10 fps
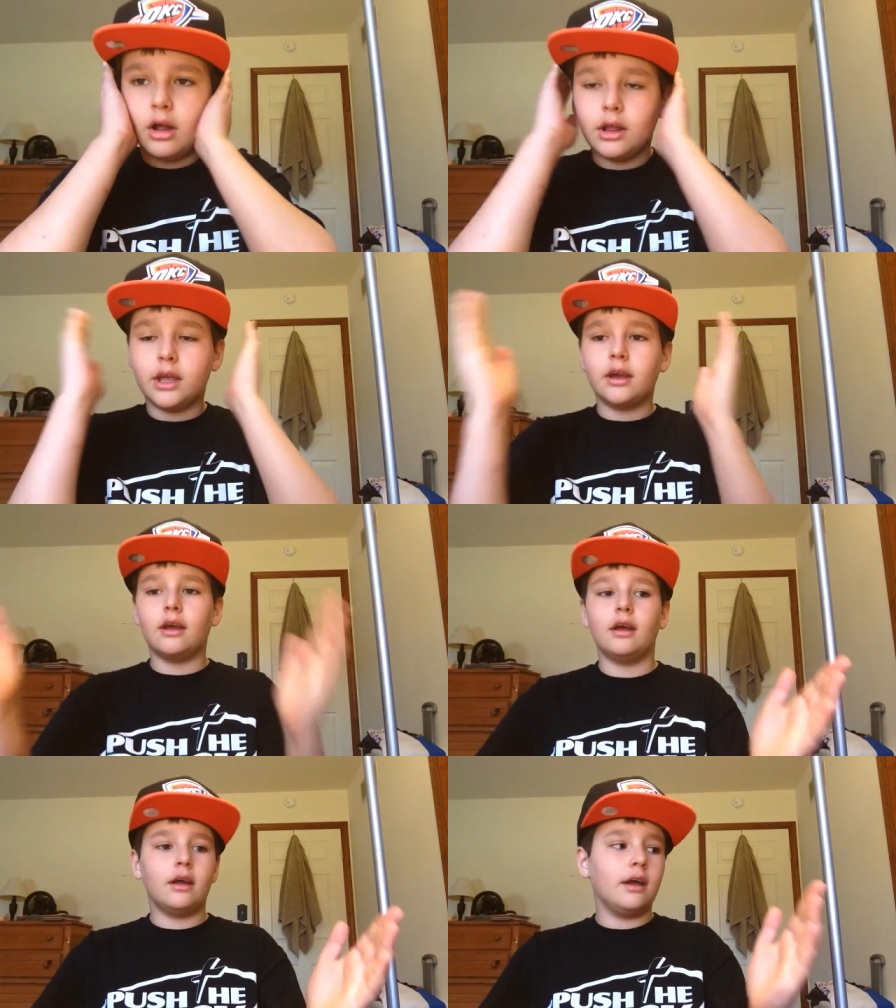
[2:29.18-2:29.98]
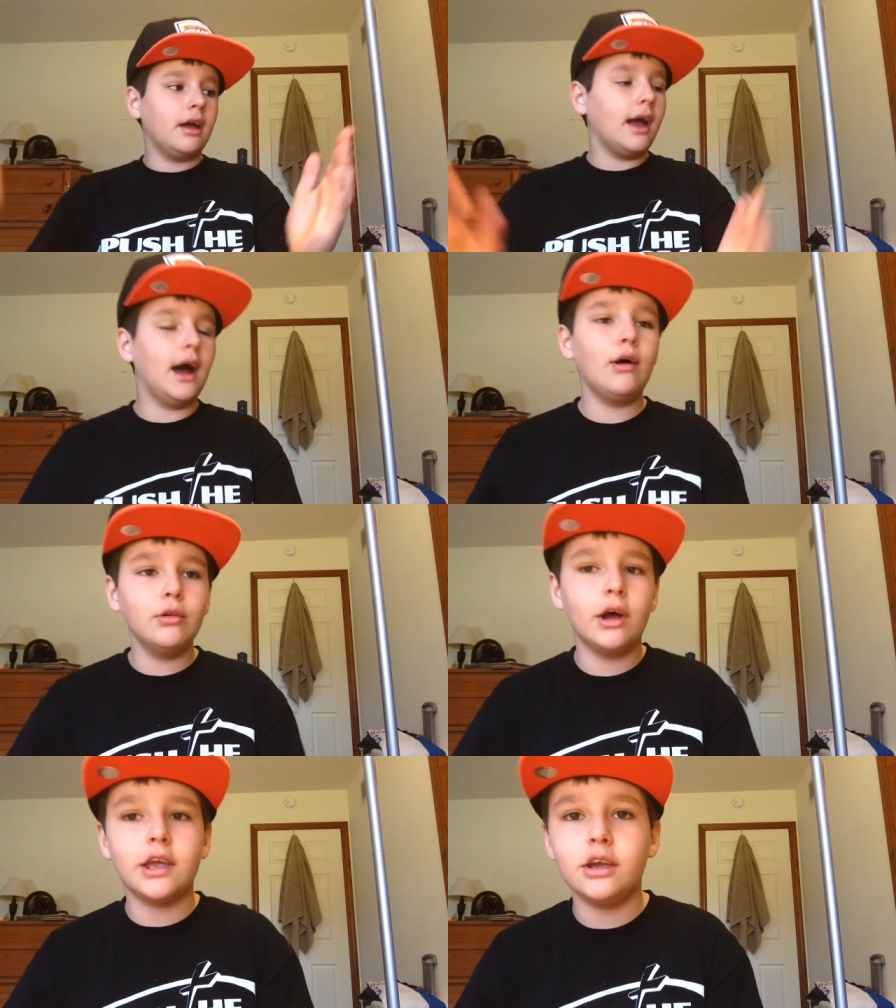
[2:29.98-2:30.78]
Like,
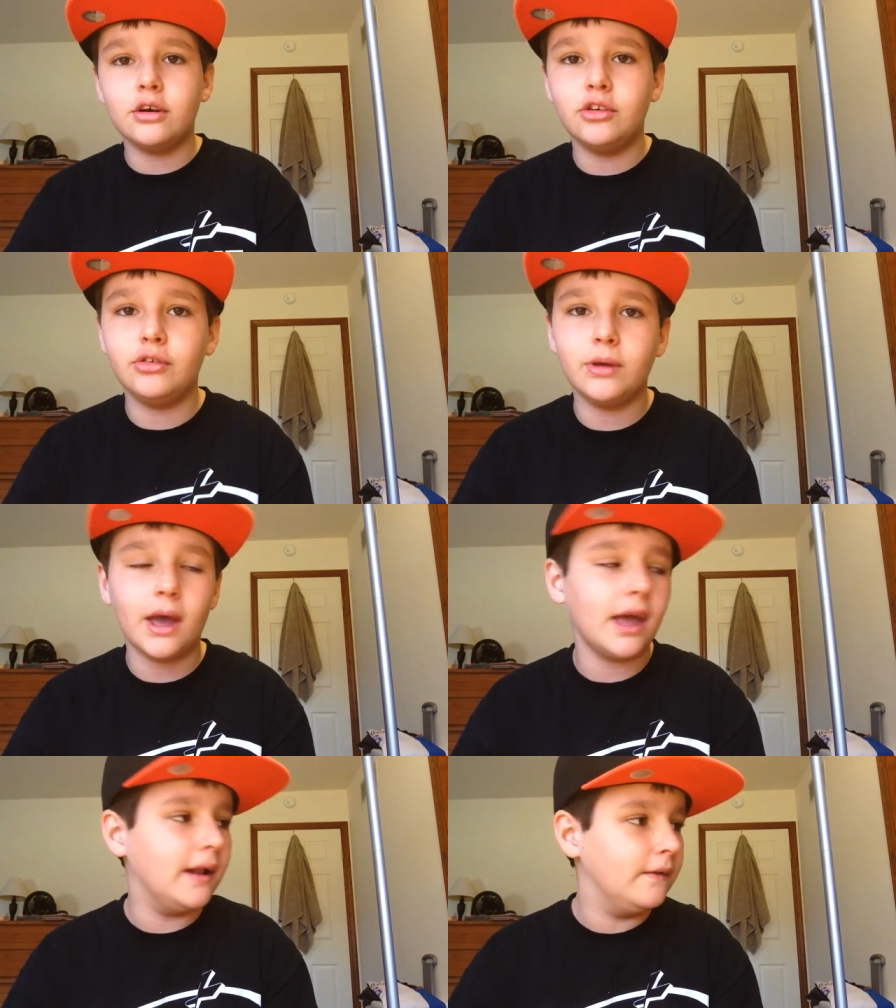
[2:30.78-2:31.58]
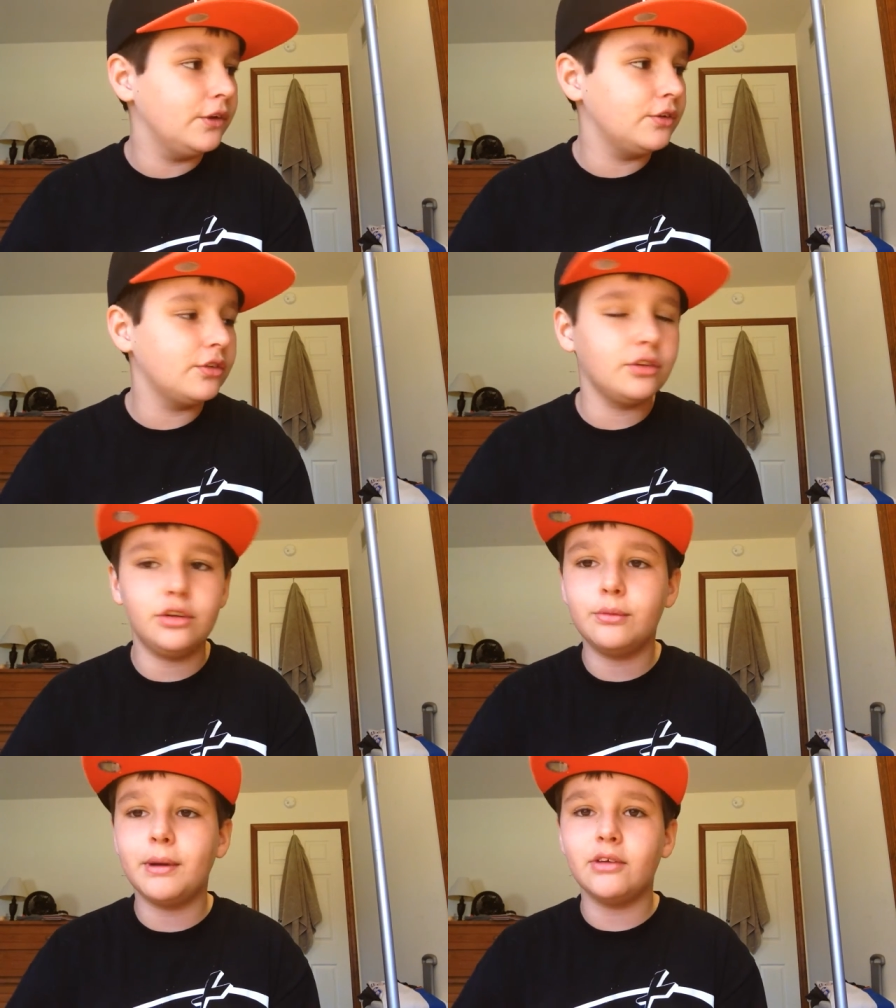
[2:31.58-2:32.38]
how lucky could you get? You
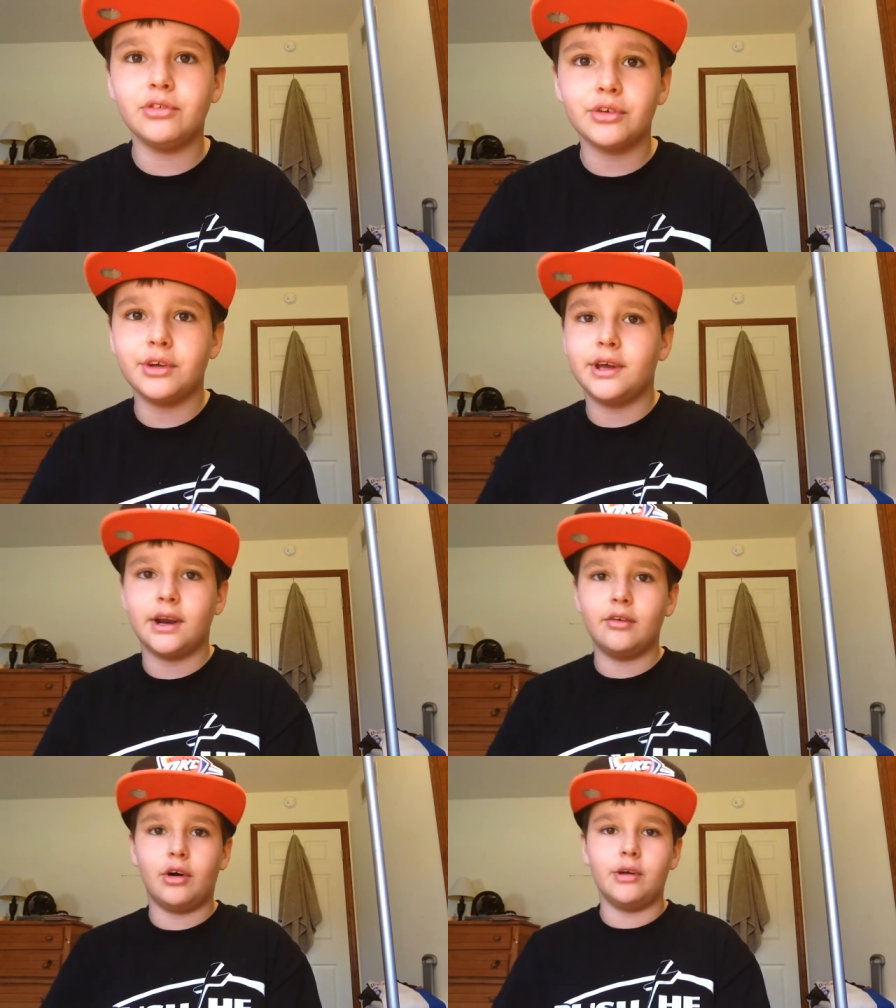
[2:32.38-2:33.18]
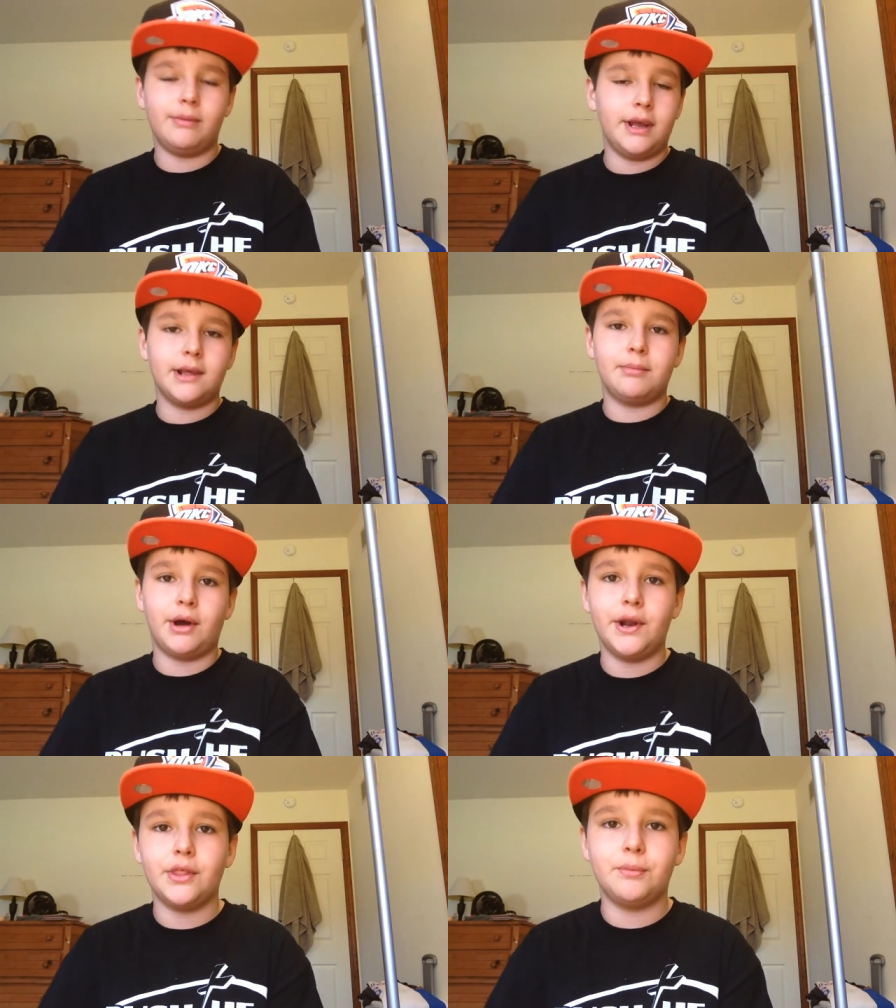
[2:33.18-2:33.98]
you basically get an automatic
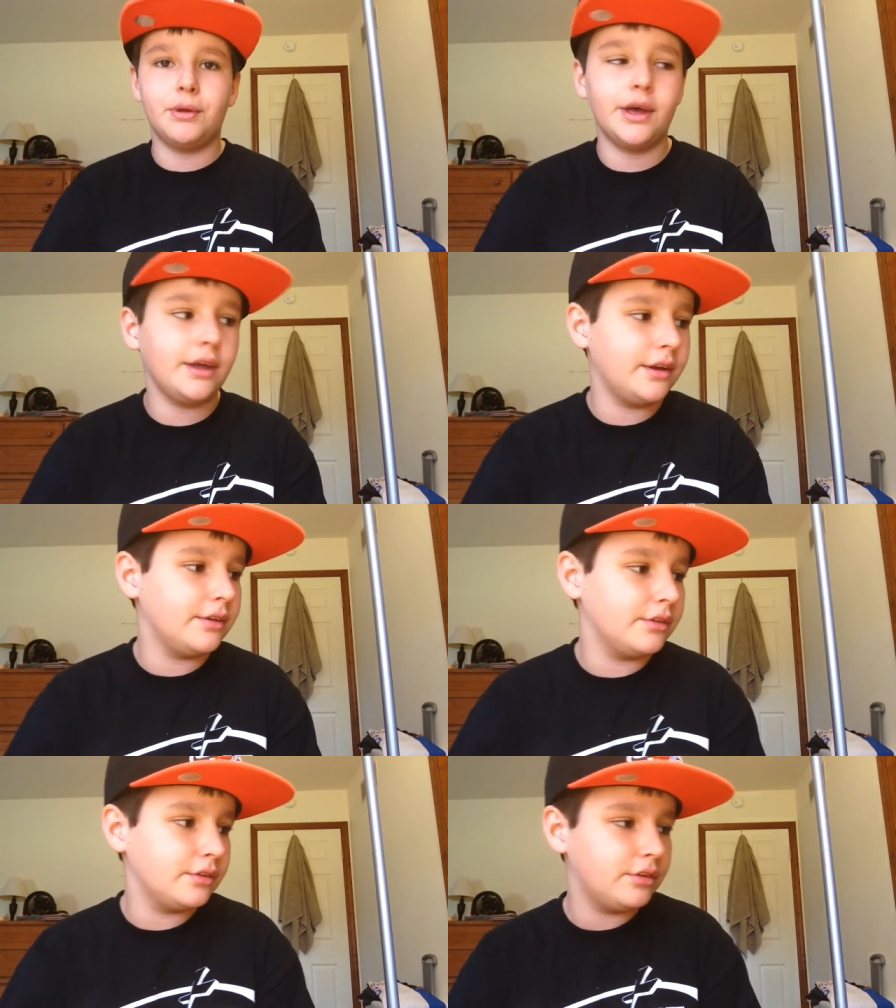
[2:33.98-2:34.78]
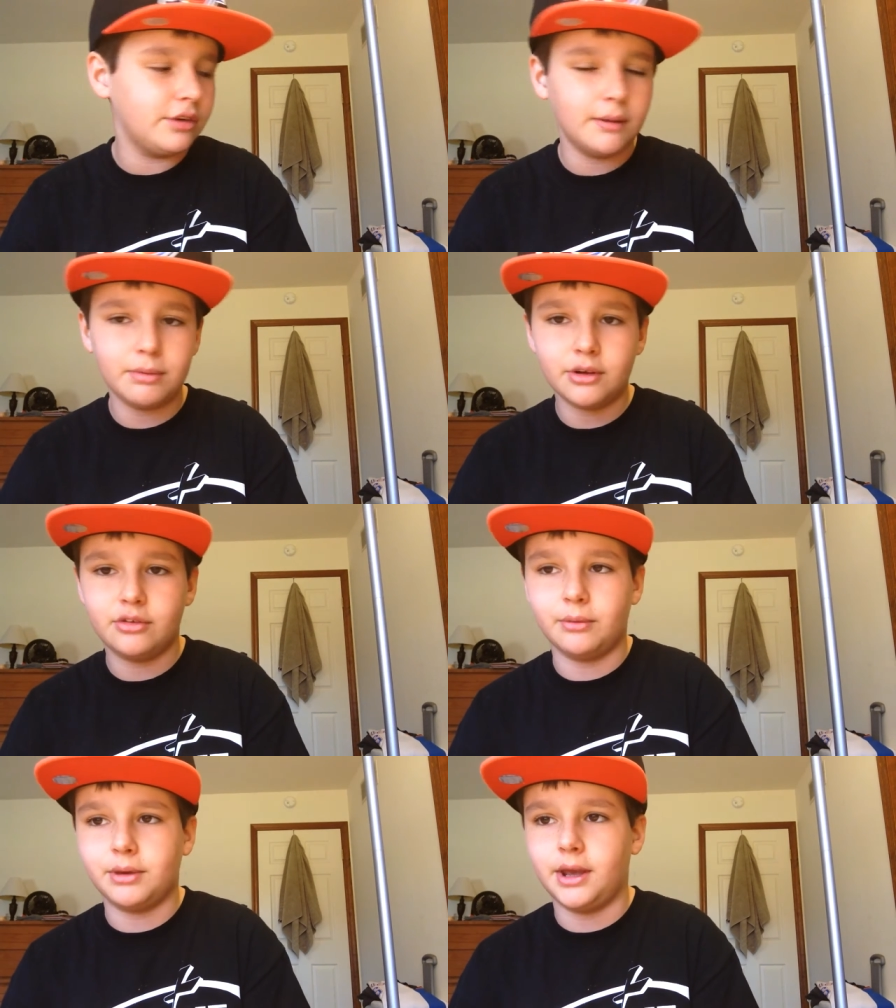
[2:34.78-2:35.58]
bye to the play to this
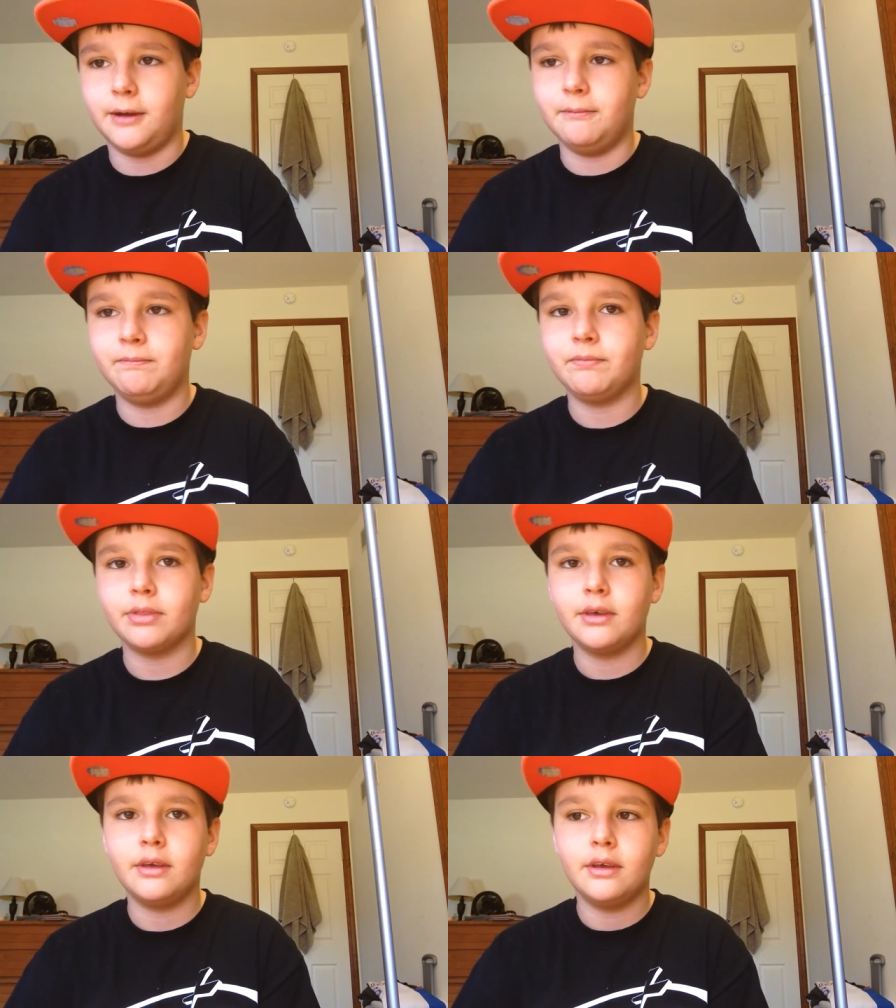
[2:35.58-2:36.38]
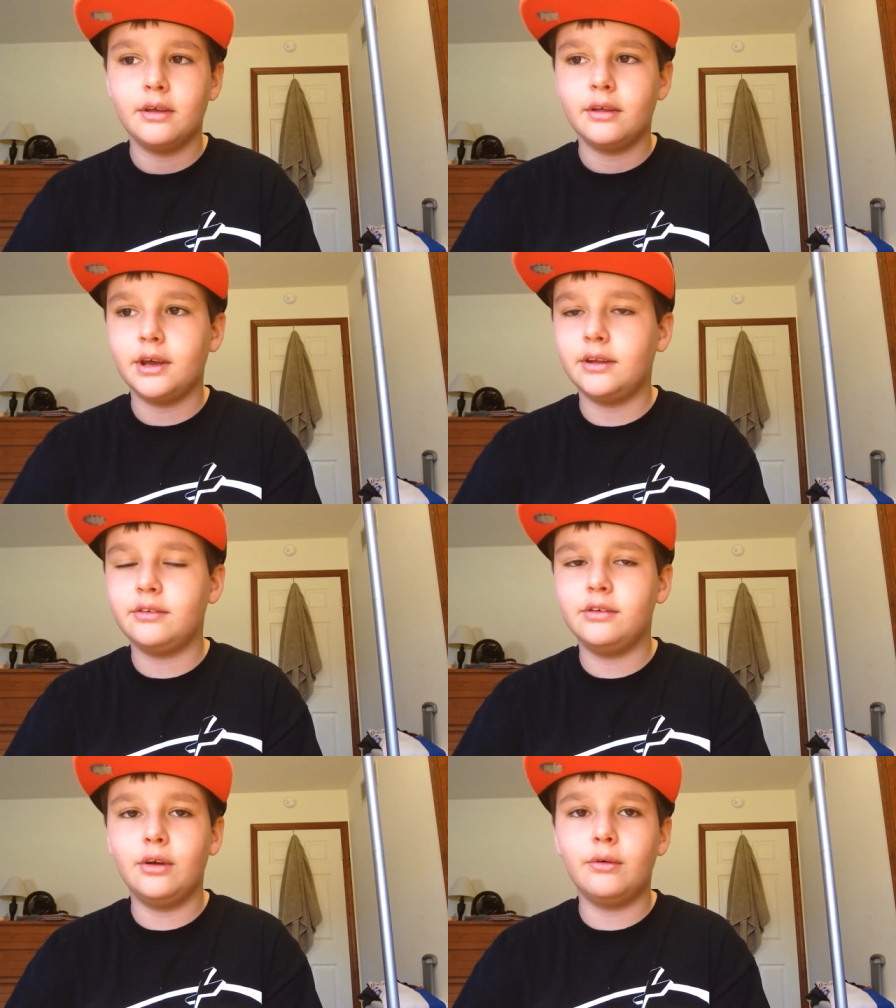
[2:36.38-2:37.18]
championship game. Like
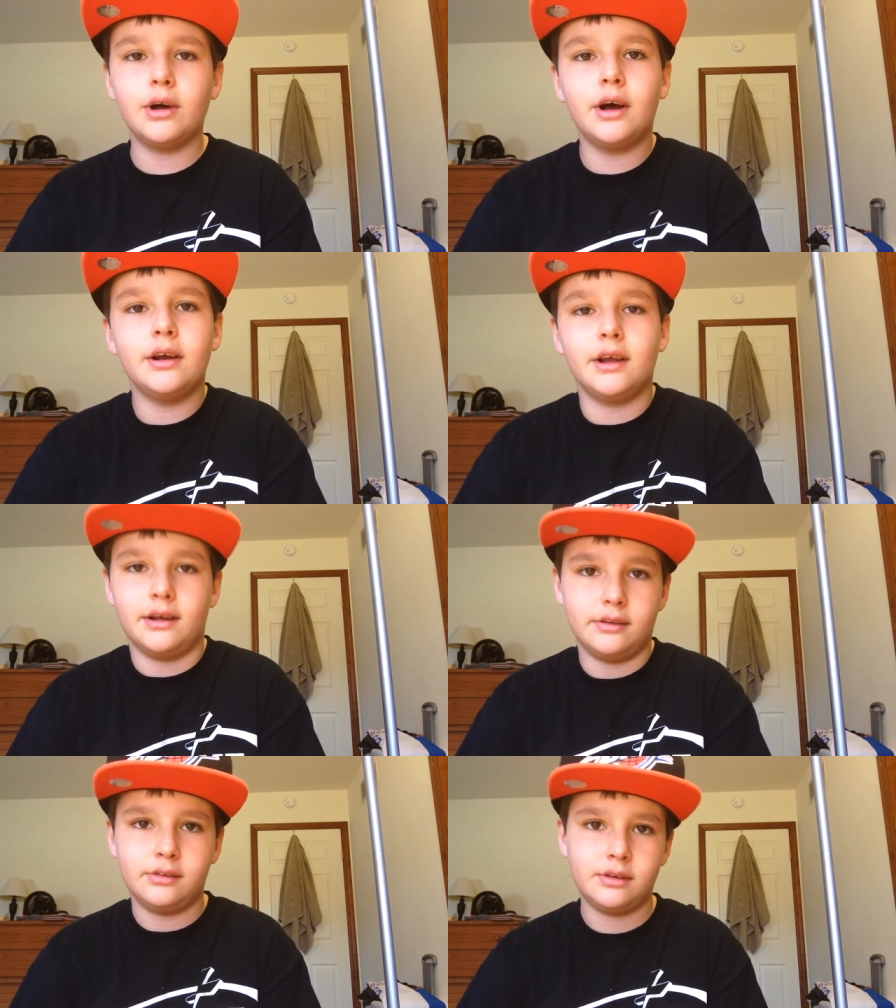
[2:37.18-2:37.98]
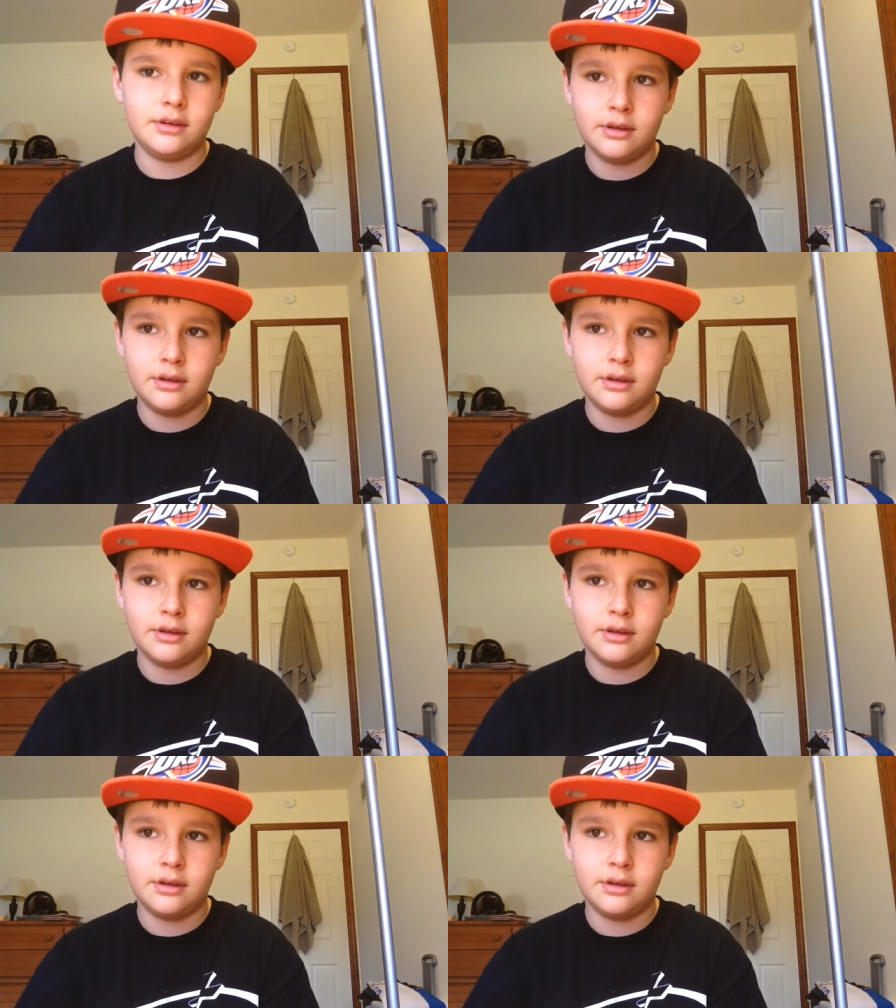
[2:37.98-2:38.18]
it's no contest.